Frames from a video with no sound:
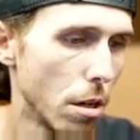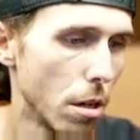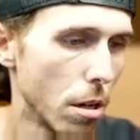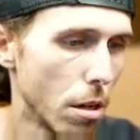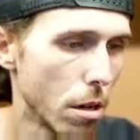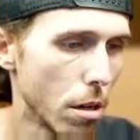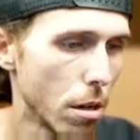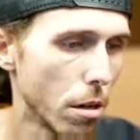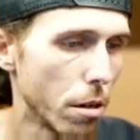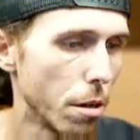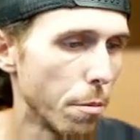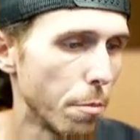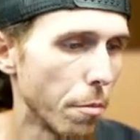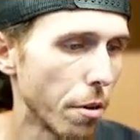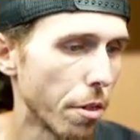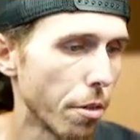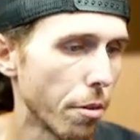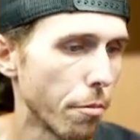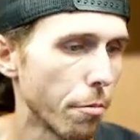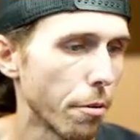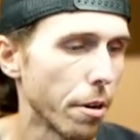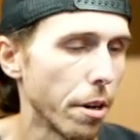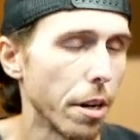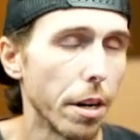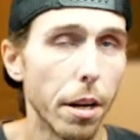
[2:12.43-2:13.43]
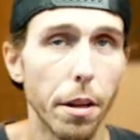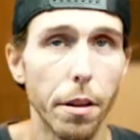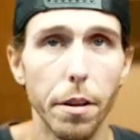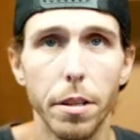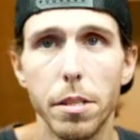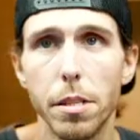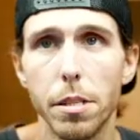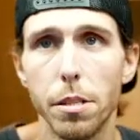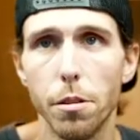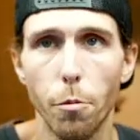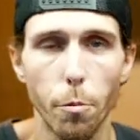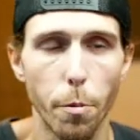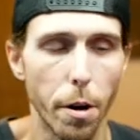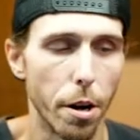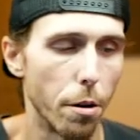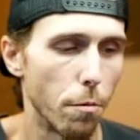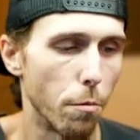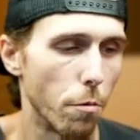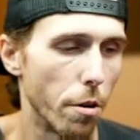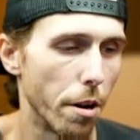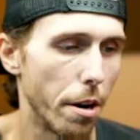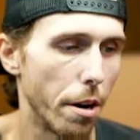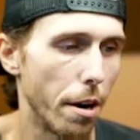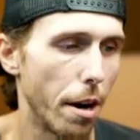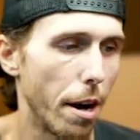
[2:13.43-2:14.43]
Number three, now this is a weird
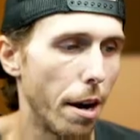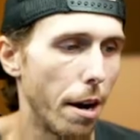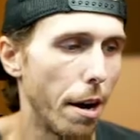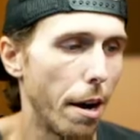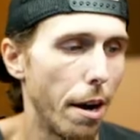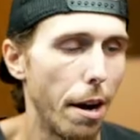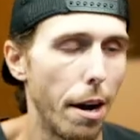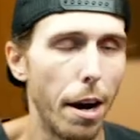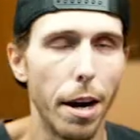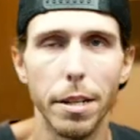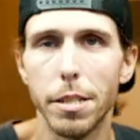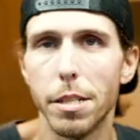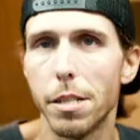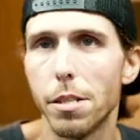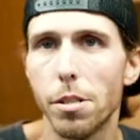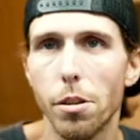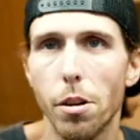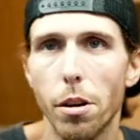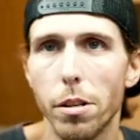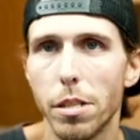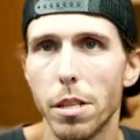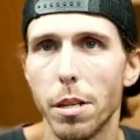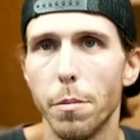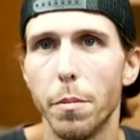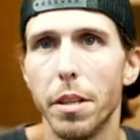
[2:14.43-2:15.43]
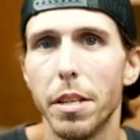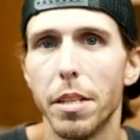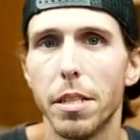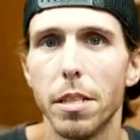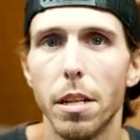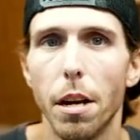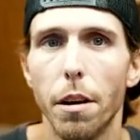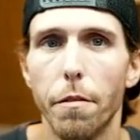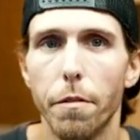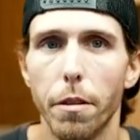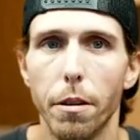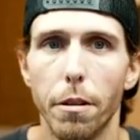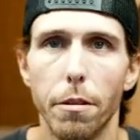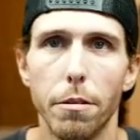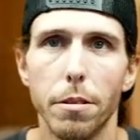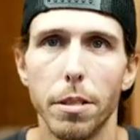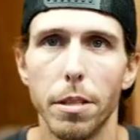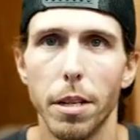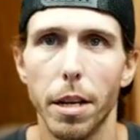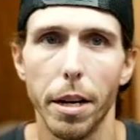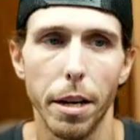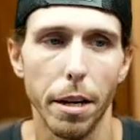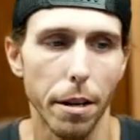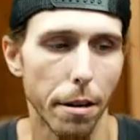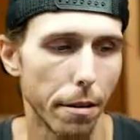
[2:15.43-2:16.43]
one. I just saw some of this stuff and I was
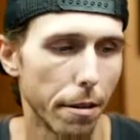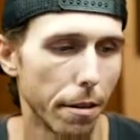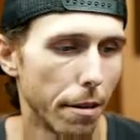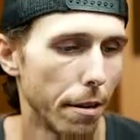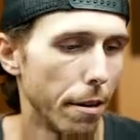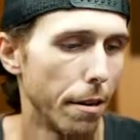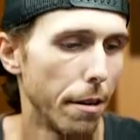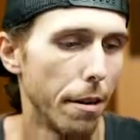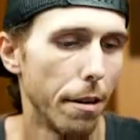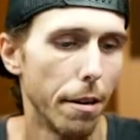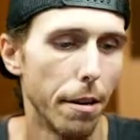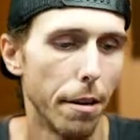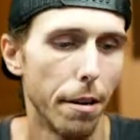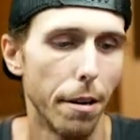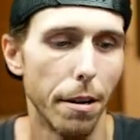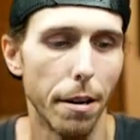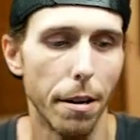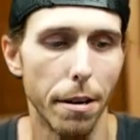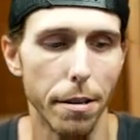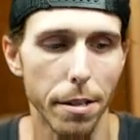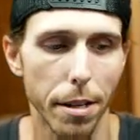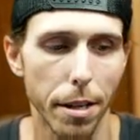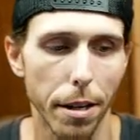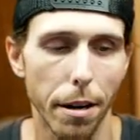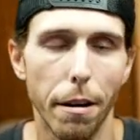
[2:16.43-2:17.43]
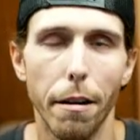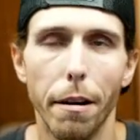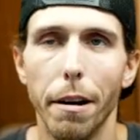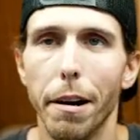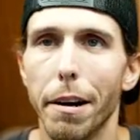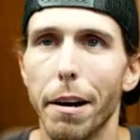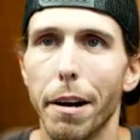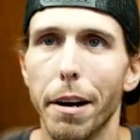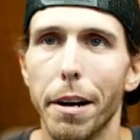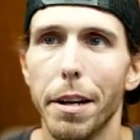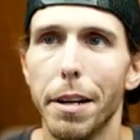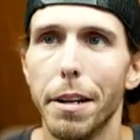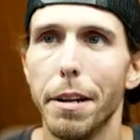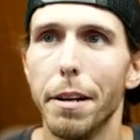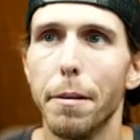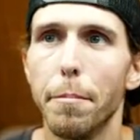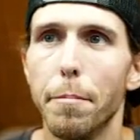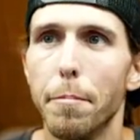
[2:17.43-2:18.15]
like, all right, I need to